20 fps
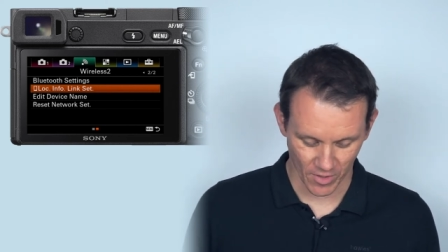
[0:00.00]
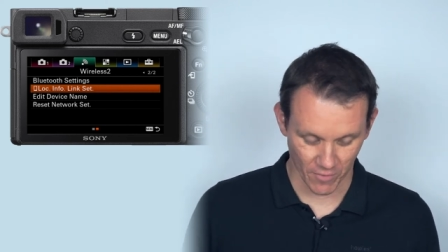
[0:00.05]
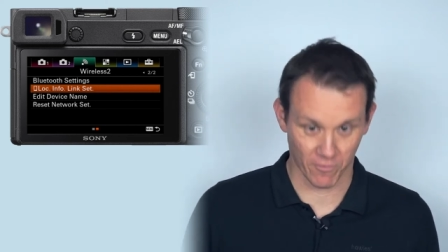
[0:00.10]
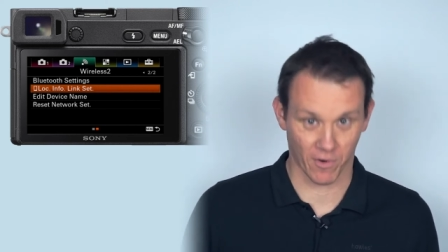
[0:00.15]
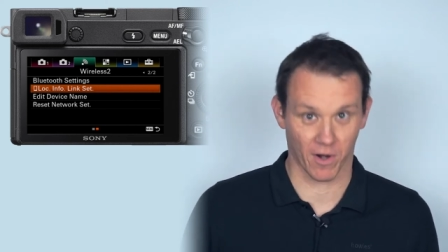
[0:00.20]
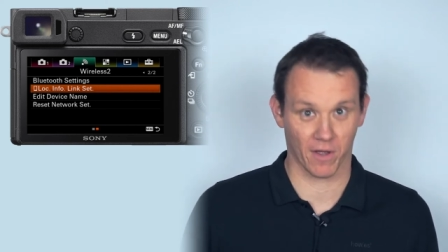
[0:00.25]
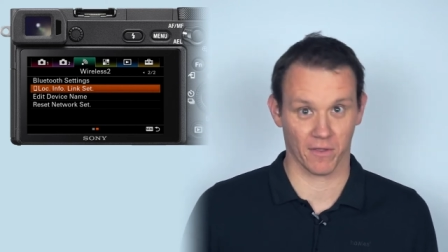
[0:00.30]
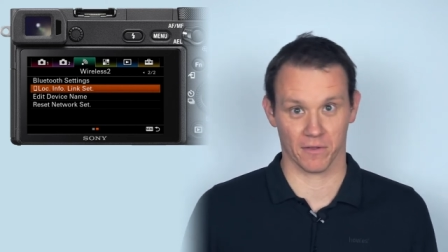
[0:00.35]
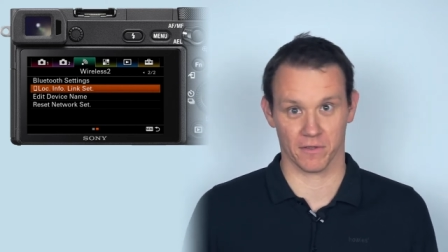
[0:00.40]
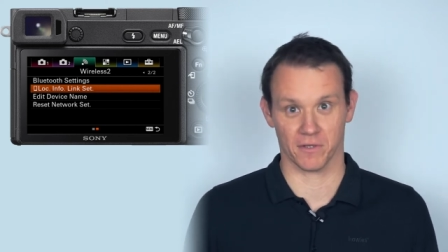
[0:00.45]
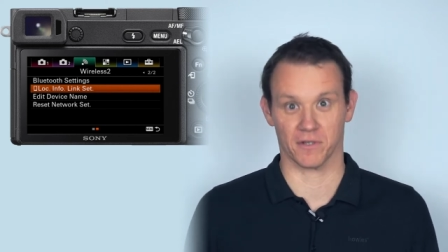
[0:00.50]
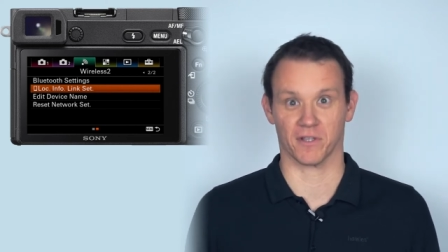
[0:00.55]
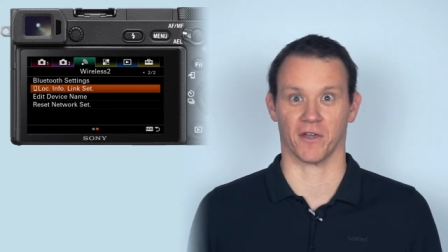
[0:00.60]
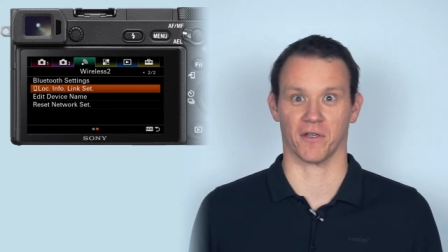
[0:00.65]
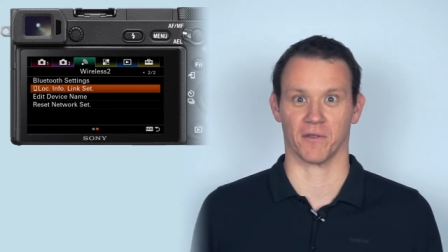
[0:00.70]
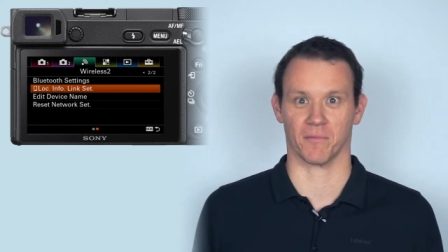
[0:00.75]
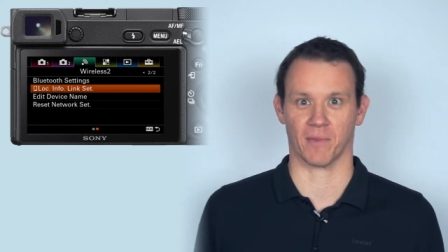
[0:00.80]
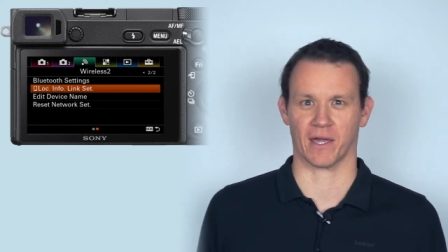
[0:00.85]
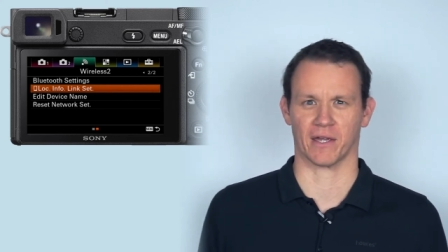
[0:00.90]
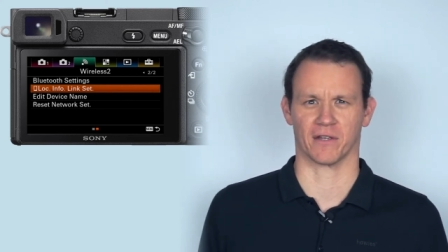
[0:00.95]
rather than
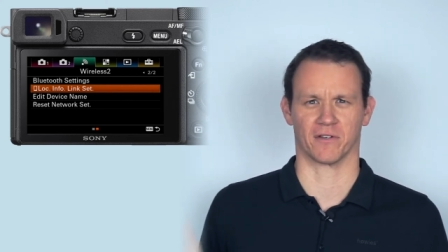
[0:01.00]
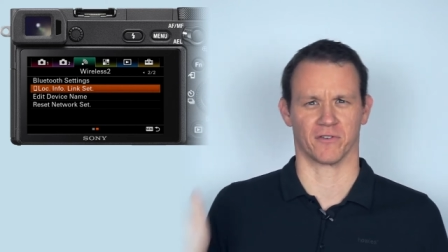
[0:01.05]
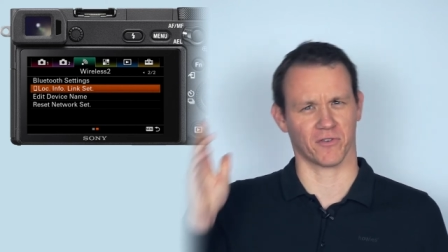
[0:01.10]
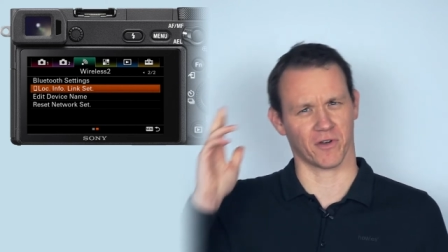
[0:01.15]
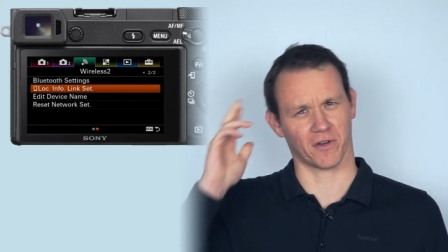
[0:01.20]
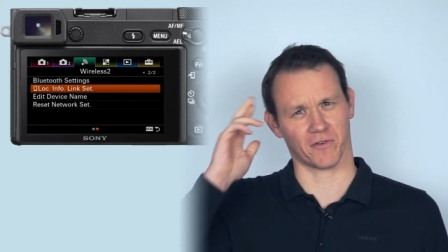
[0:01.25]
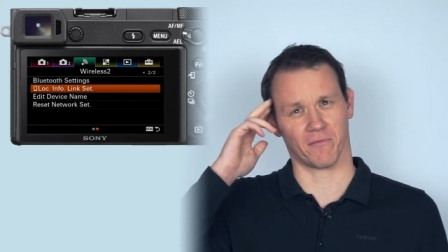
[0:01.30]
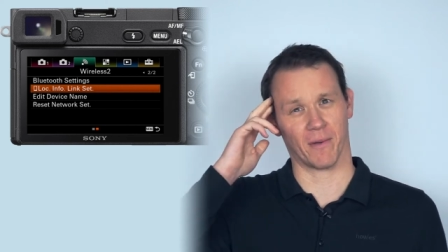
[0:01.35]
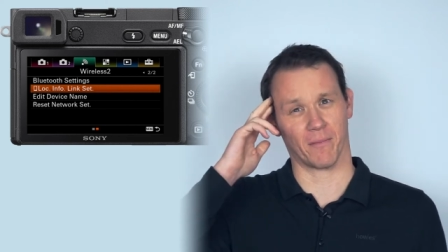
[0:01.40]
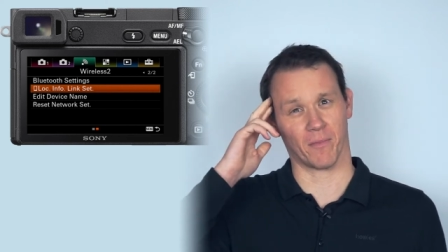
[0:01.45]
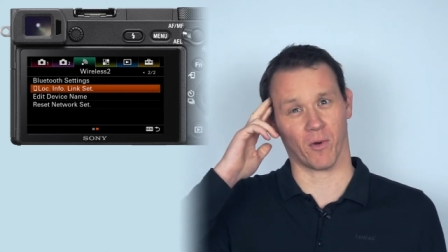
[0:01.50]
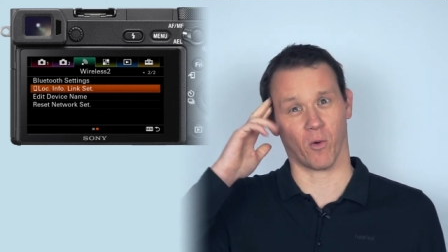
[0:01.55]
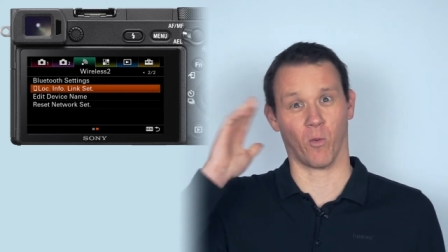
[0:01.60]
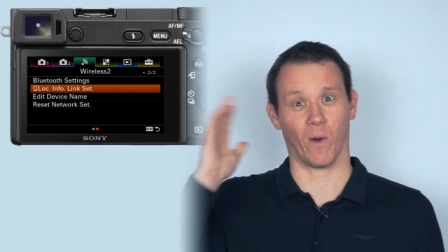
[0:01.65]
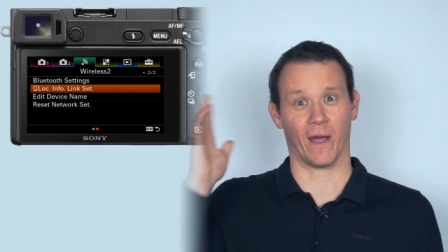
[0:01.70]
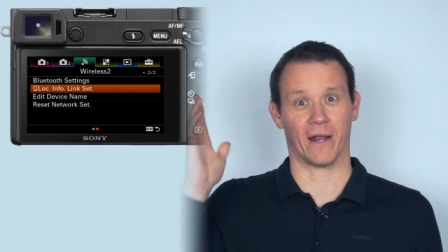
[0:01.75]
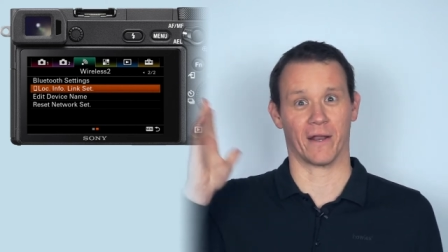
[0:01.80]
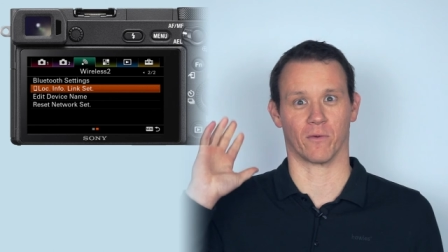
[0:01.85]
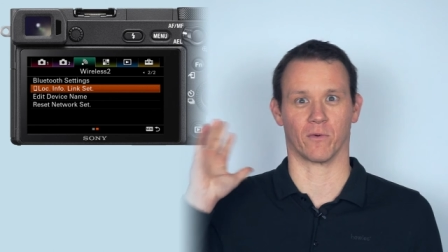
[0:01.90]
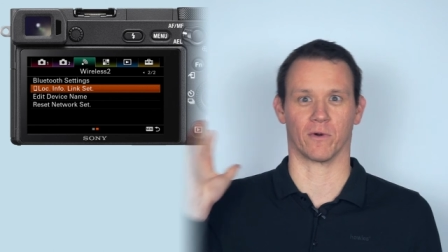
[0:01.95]
going back and trying to remember
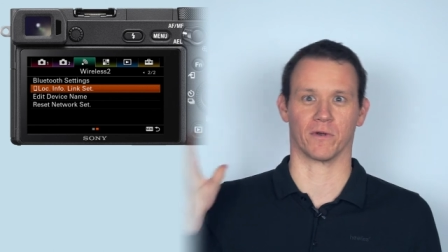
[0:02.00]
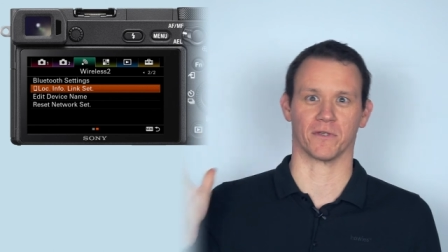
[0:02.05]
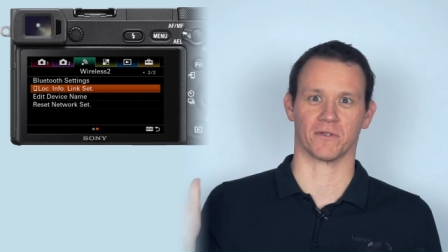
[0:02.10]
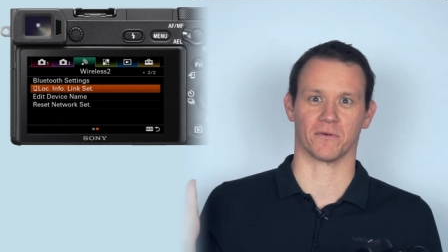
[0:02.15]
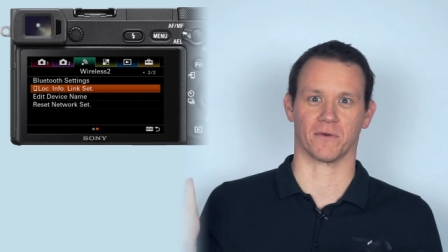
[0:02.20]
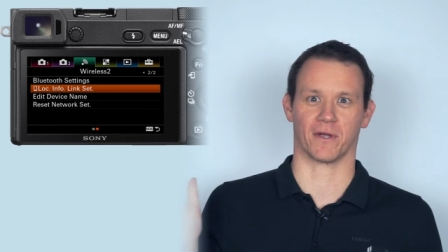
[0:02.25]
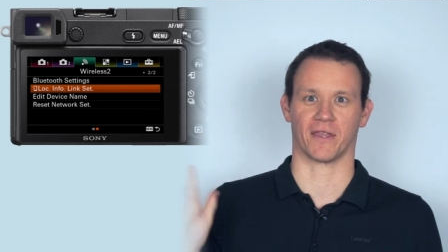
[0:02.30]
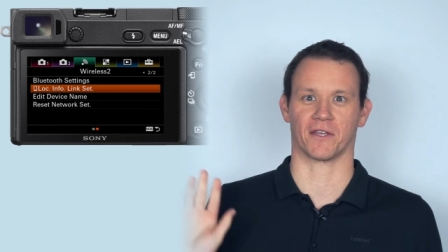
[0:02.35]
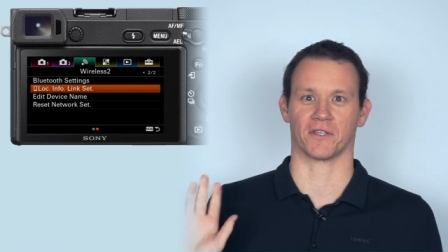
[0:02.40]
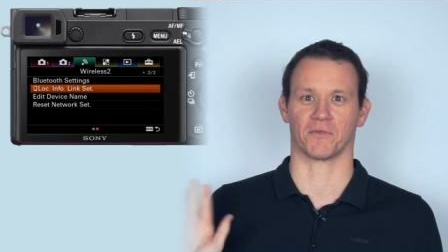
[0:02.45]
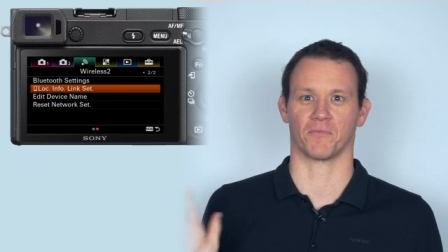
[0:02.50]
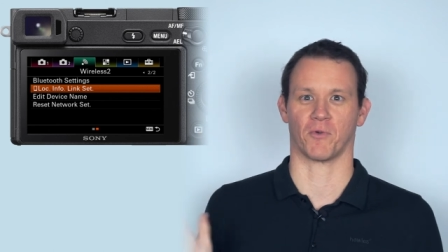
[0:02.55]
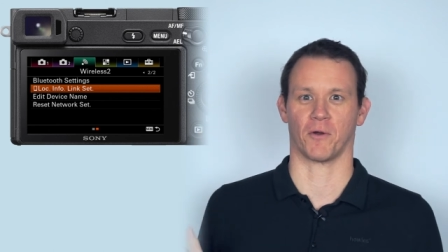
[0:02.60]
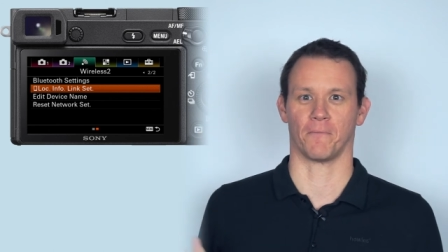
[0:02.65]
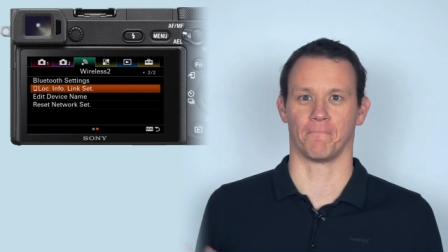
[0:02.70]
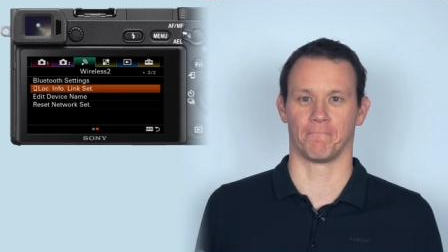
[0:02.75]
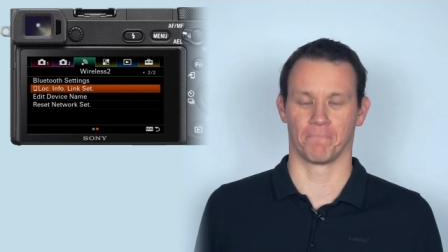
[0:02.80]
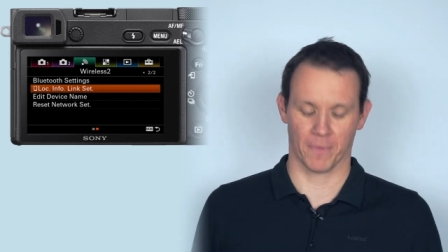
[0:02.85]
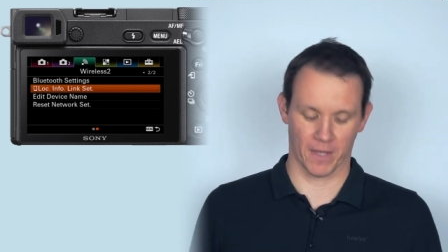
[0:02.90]
when it was you're at that spot.